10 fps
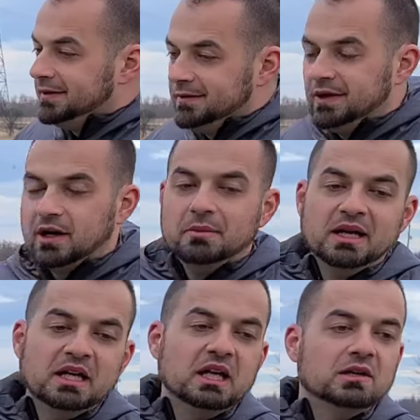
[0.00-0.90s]
There are
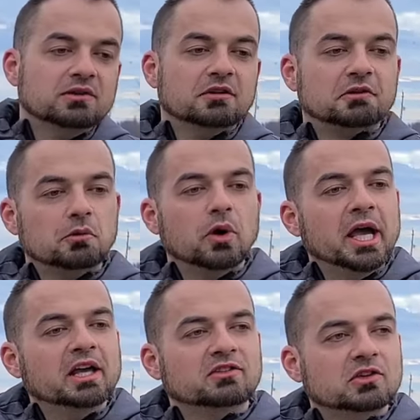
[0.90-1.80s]
many different
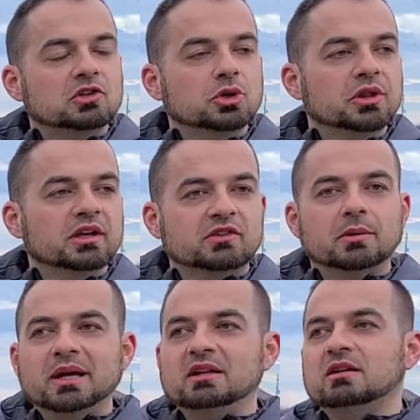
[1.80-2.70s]
ways to do this. There are
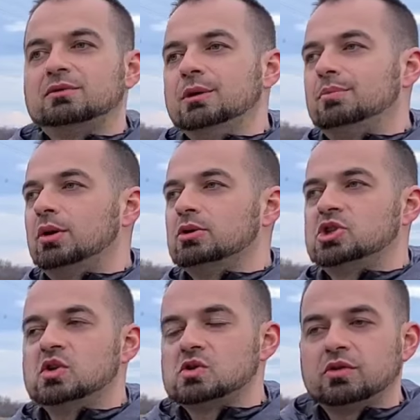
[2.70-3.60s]
many different
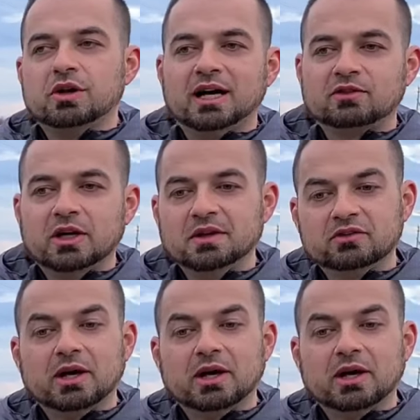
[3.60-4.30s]
approaches or thoughts on this.